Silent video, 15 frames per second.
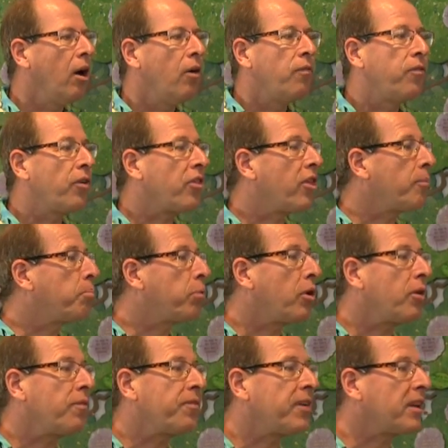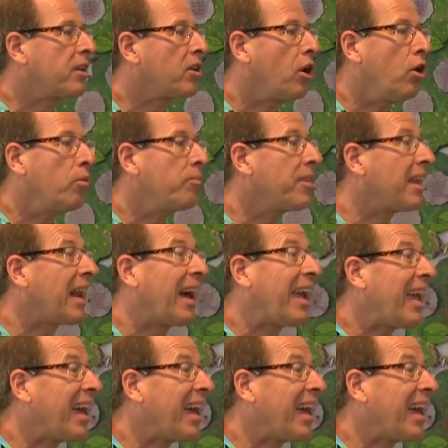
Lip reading: for the perfect home that I